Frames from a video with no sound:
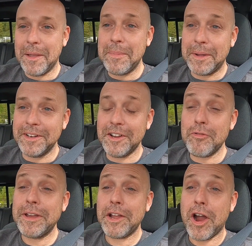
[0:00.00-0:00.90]
But
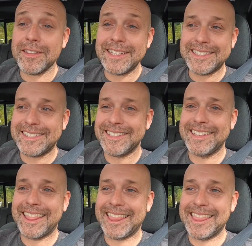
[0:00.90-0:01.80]
regardless,
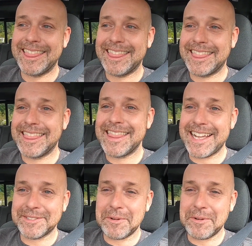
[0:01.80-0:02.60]
that's